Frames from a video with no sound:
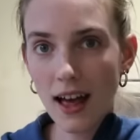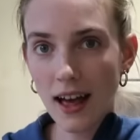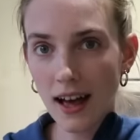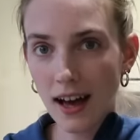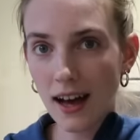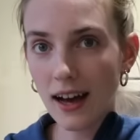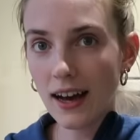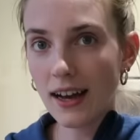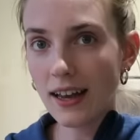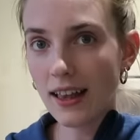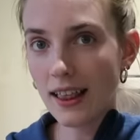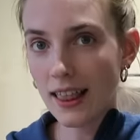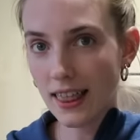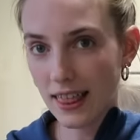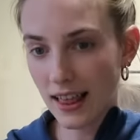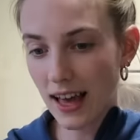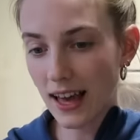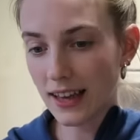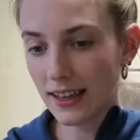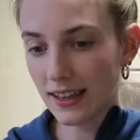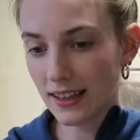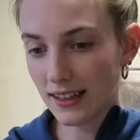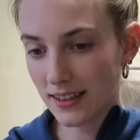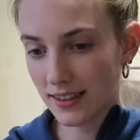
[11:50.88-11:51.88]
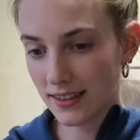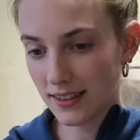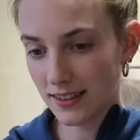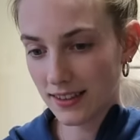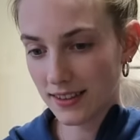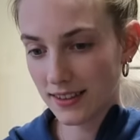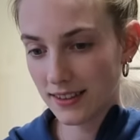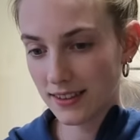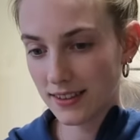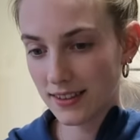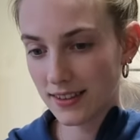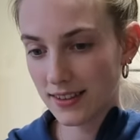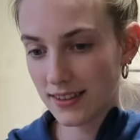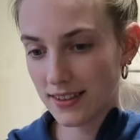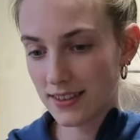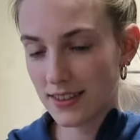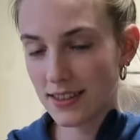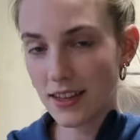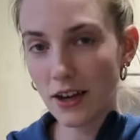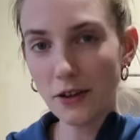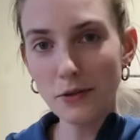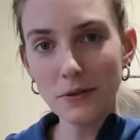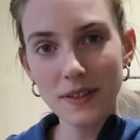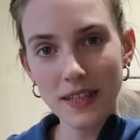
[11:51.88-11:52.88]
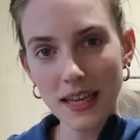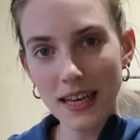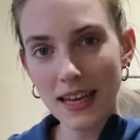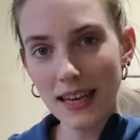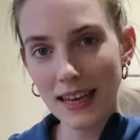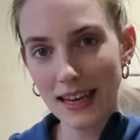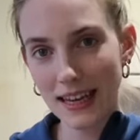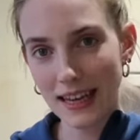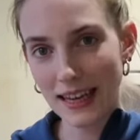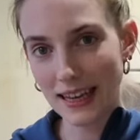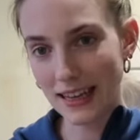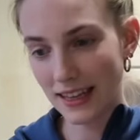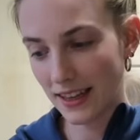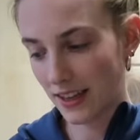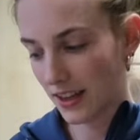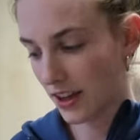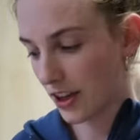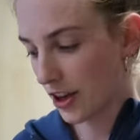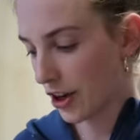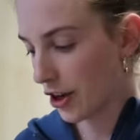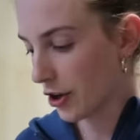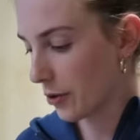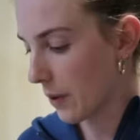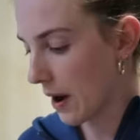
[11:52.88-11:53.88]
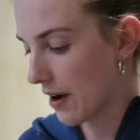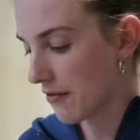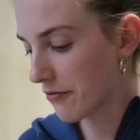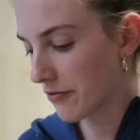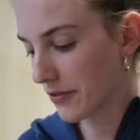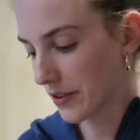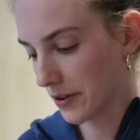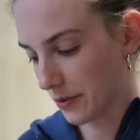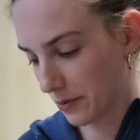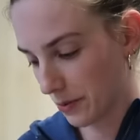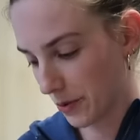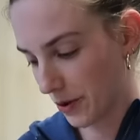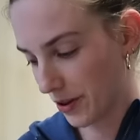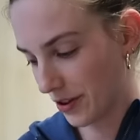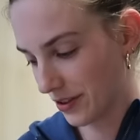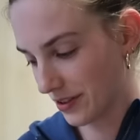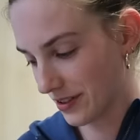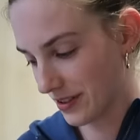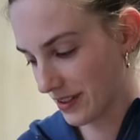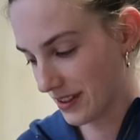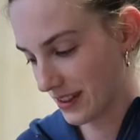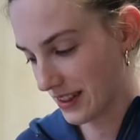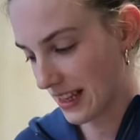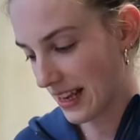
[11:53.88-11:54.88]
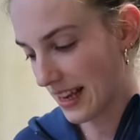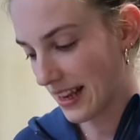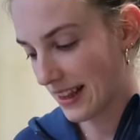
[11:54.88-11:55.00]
I thank so dearly whoever it was